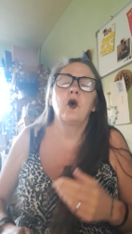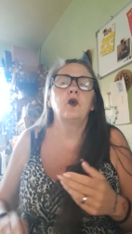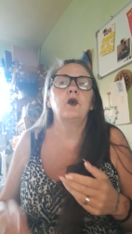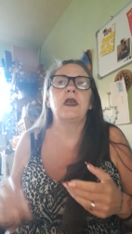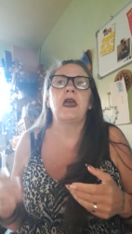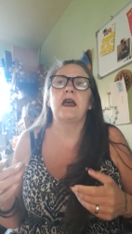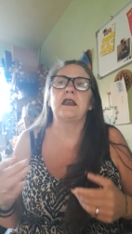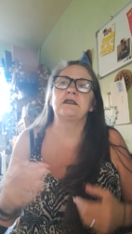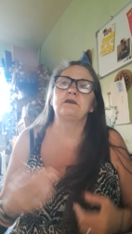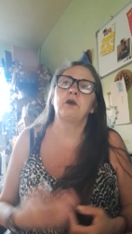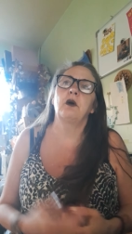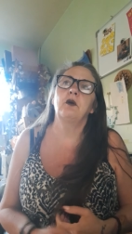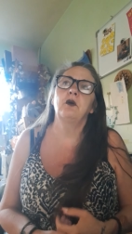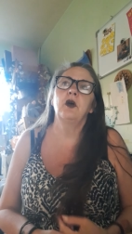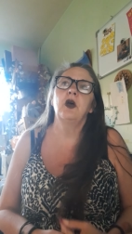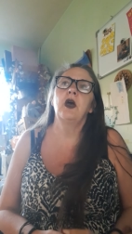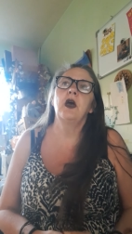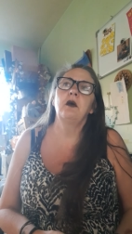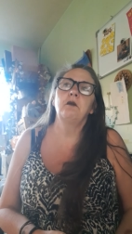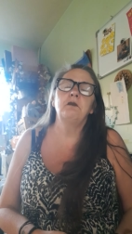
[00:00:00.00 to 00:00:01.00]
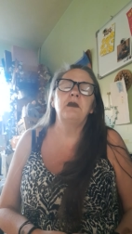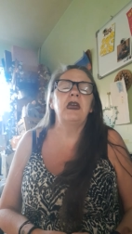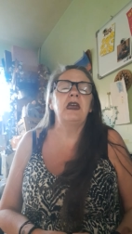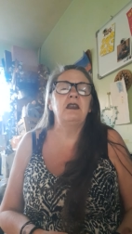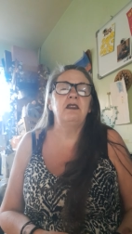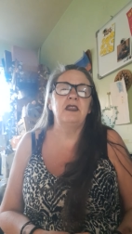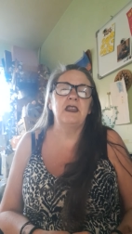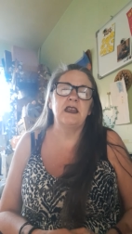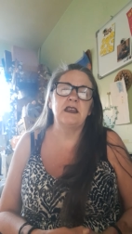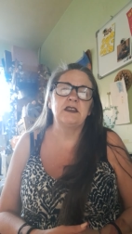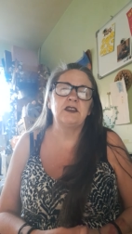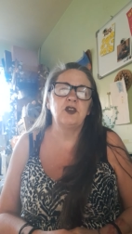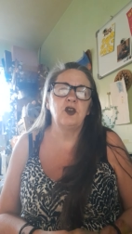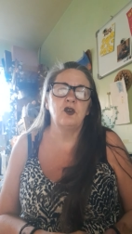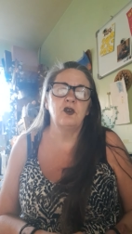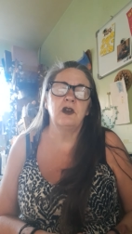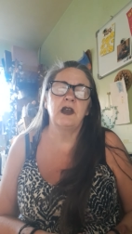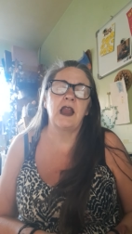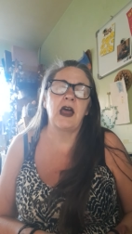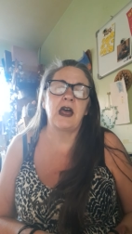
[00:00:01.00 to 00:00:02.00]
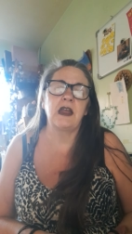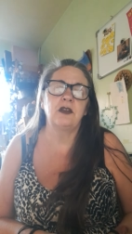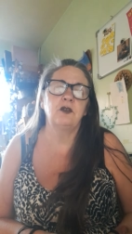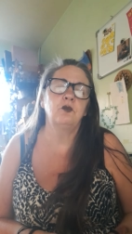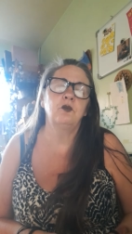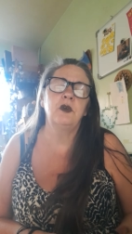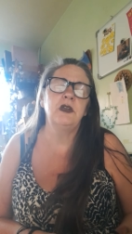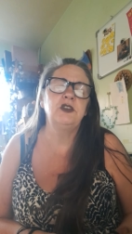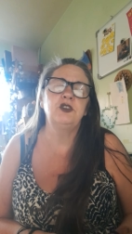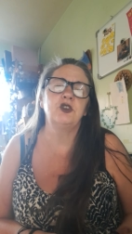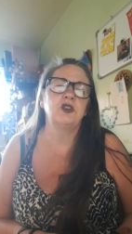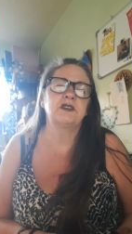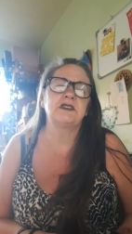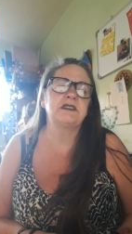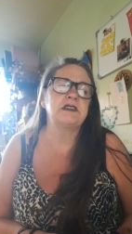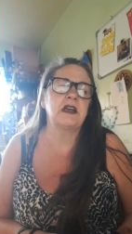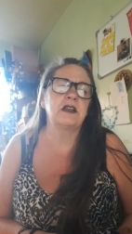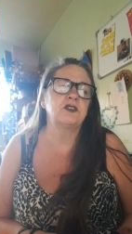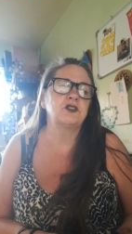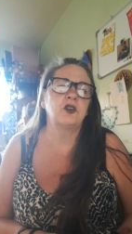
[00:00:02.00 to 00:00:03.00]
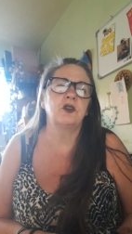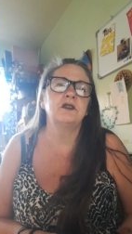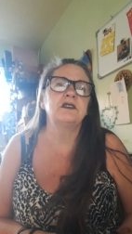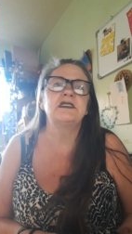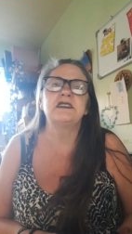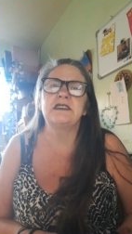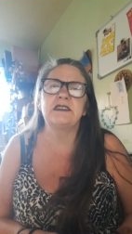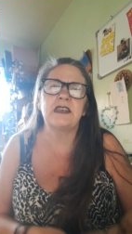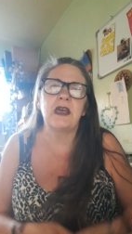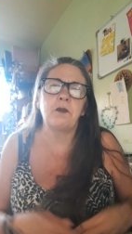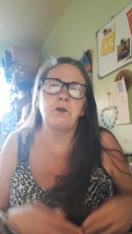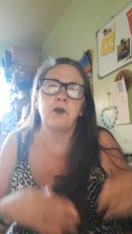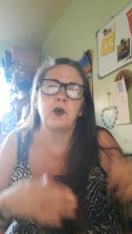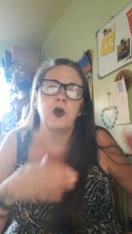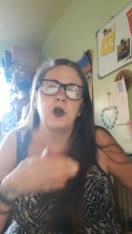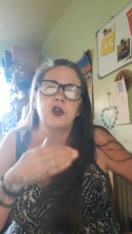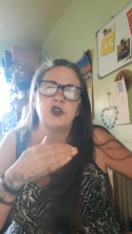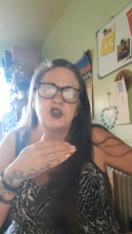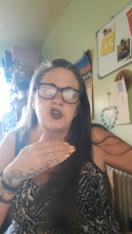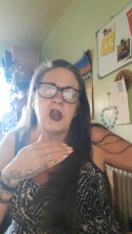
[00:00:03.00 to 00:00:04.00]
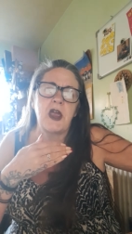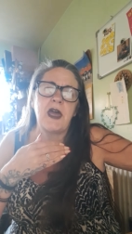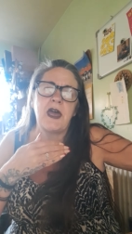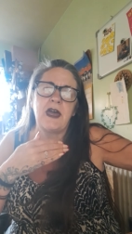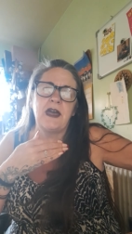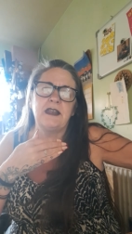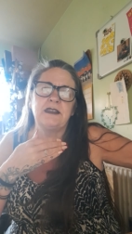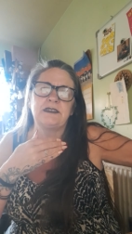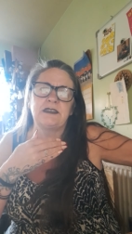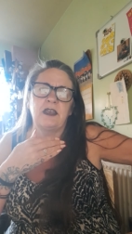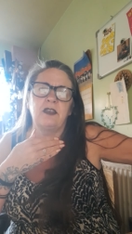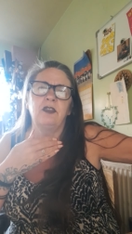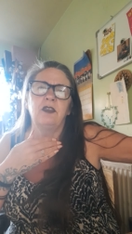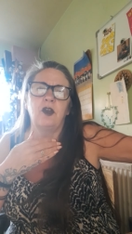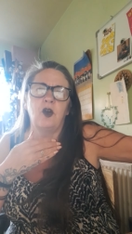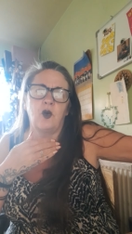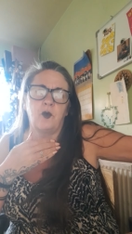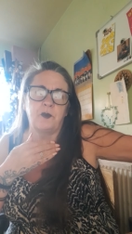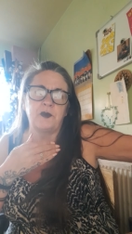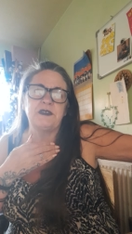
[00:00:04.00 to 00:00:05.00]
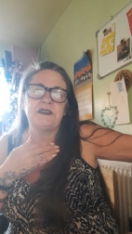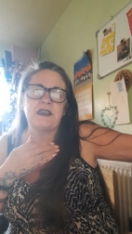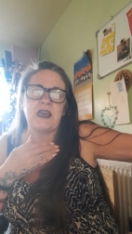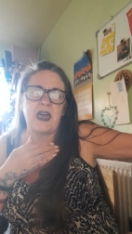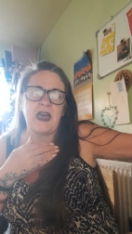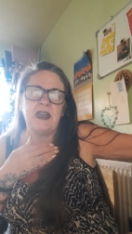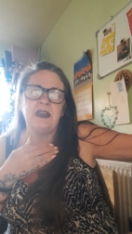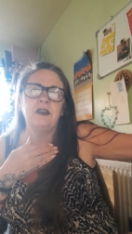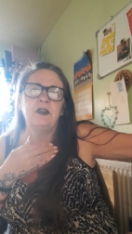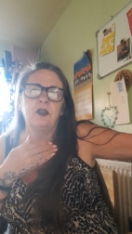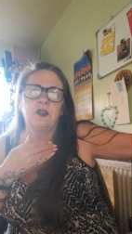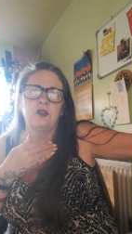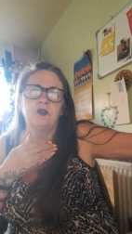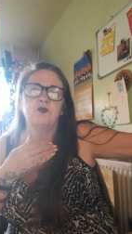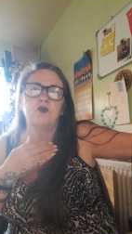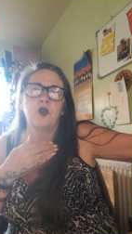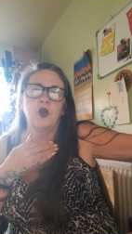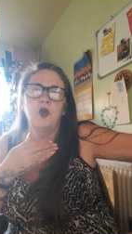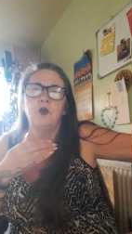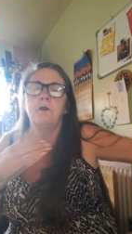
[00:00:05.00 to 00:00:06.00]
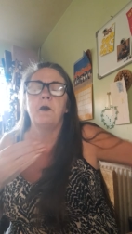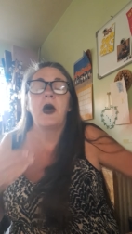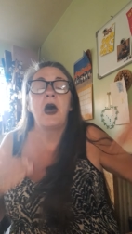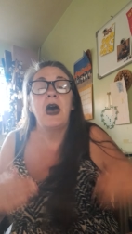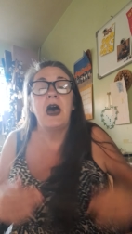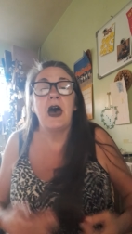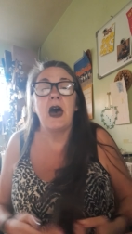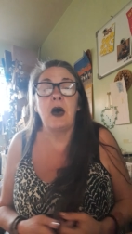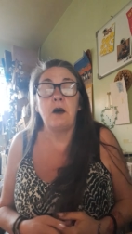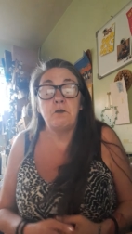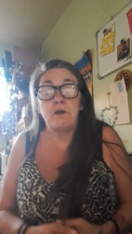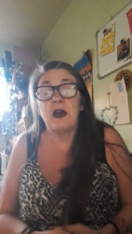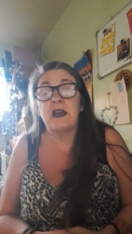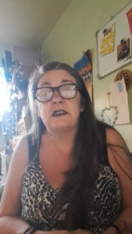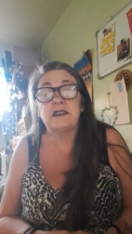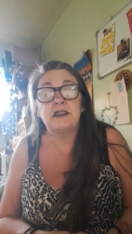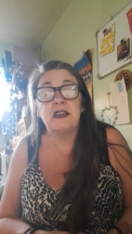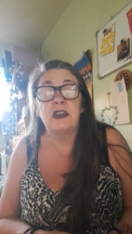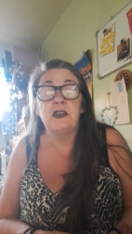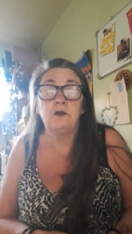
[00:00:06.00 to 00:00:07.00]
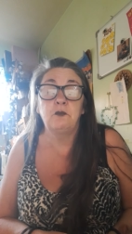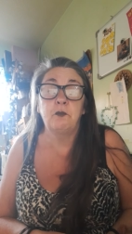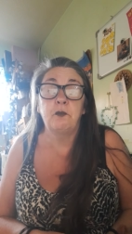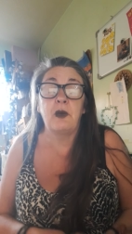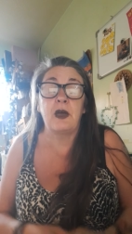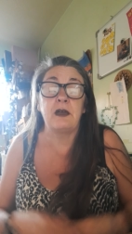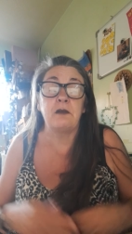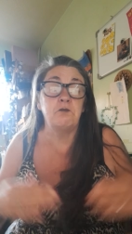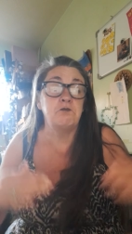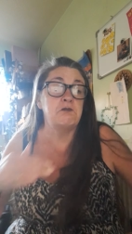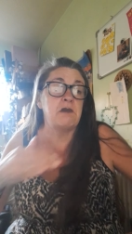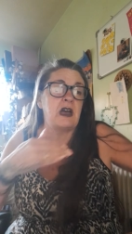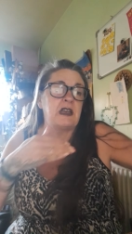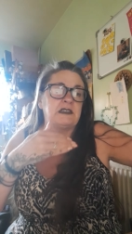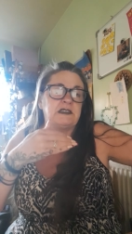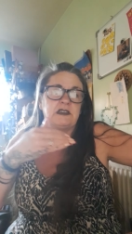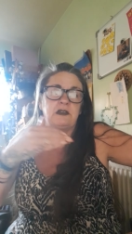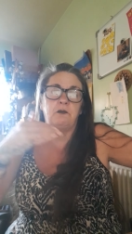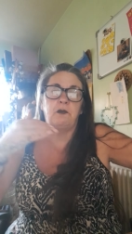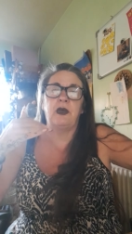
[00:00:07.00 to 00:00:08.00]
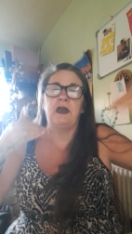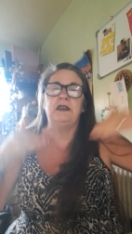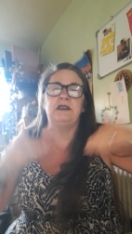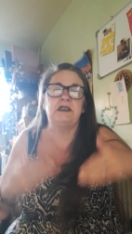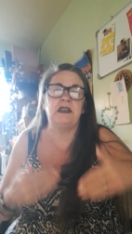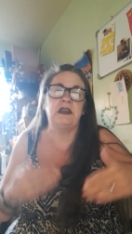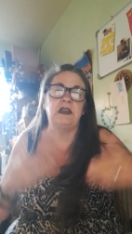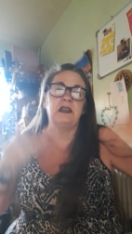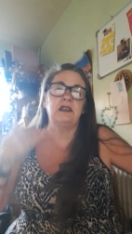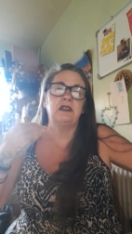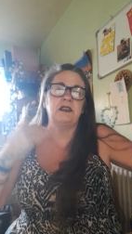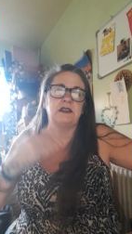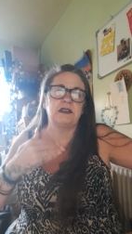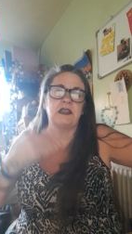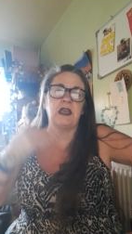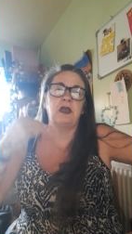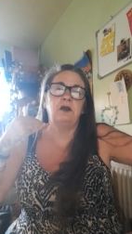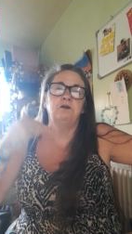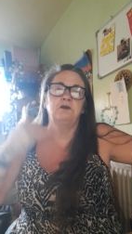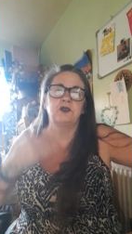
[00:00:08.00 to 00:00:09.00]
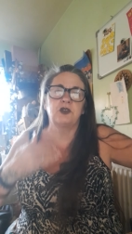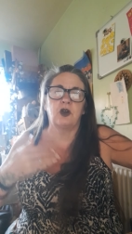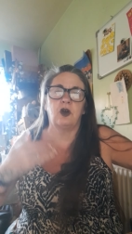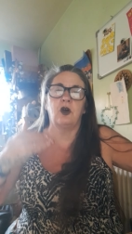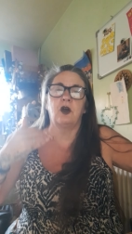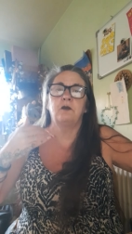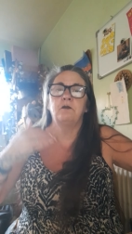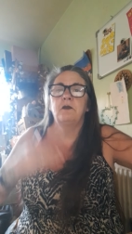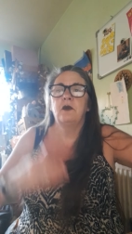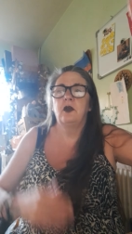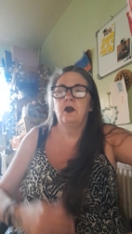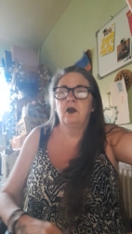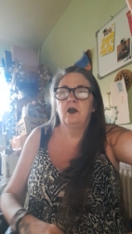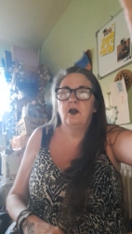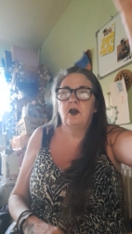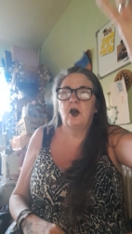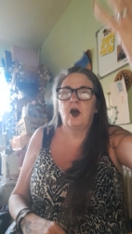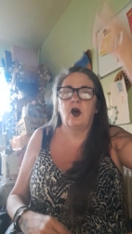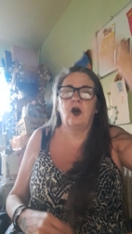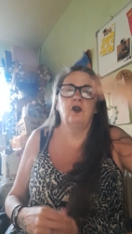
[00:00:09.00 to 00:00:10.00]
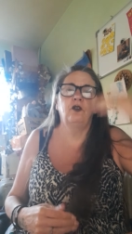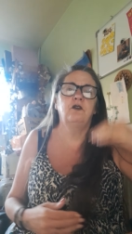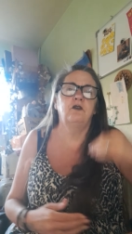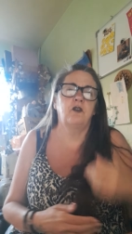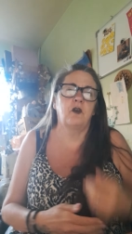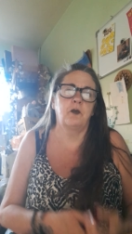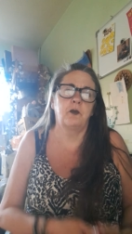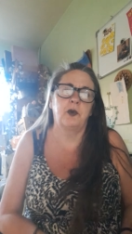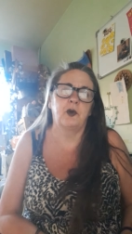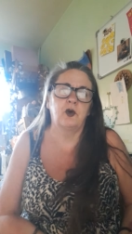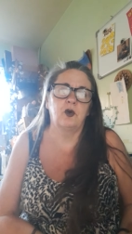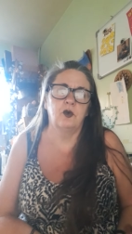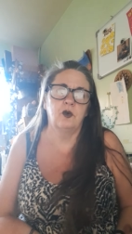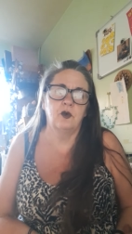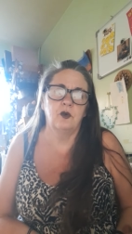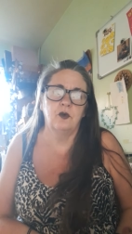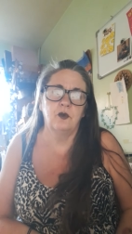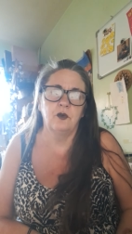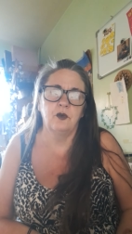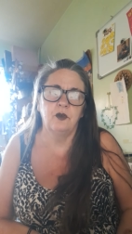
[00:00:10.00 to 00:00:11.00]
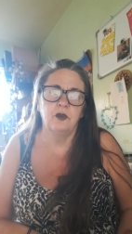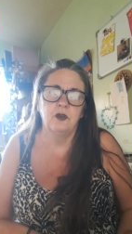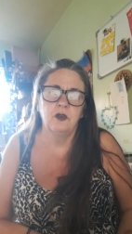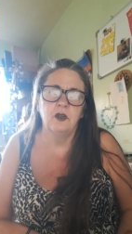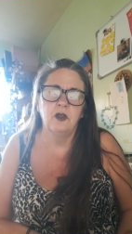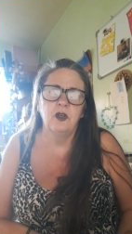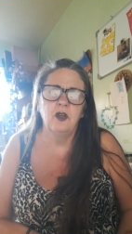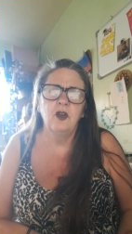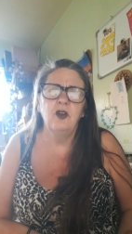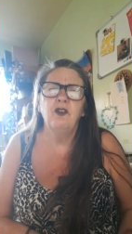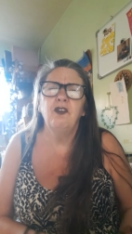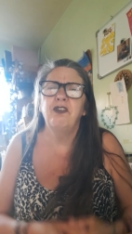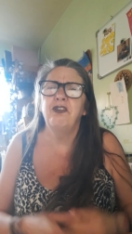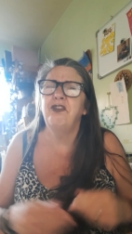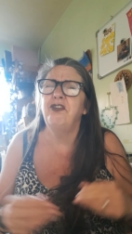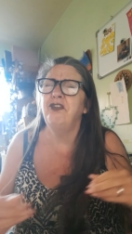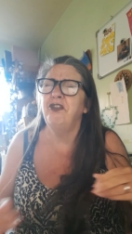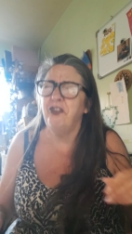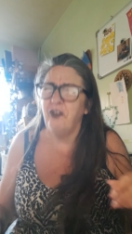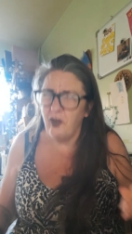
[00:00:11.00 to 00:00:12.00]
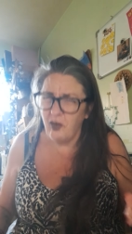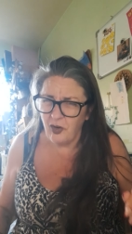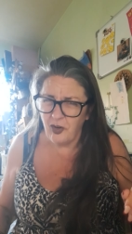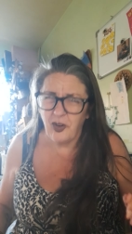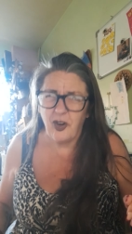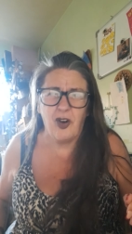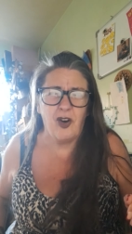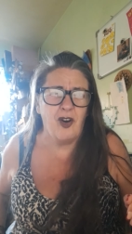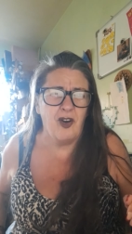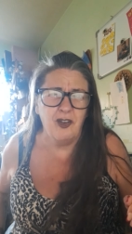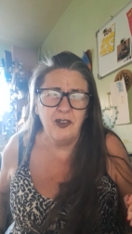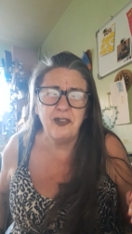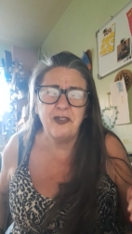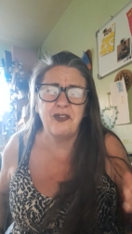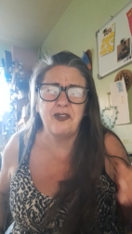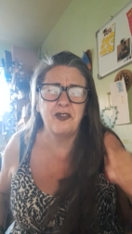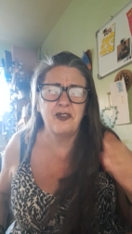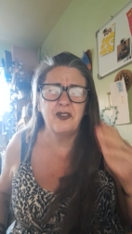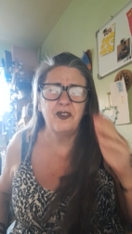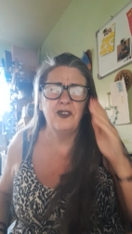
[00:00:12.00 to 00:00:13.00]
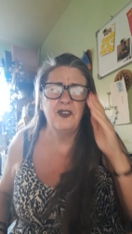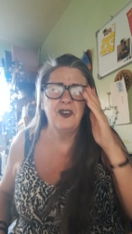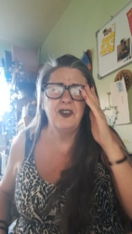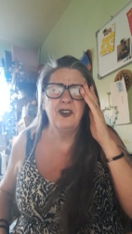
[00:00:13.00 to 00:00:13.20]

Oh, yes, well, me and this young lad, we just sat on separate chairs at the opposite end of the room and masturbated at the same time over porn. Fuck off.